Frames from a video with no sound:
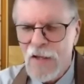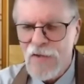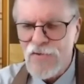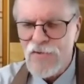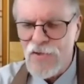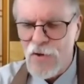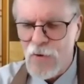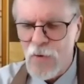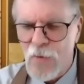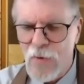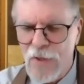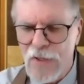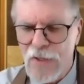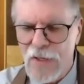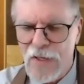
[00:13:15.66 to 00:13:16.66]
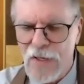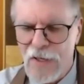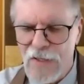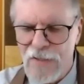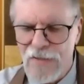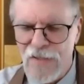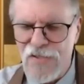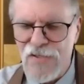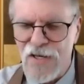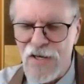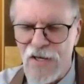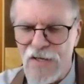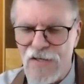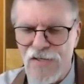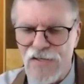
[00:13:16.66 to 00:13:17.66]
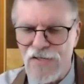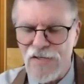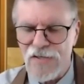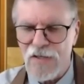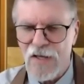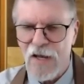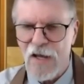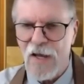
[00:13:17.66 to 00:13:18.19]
So in this case,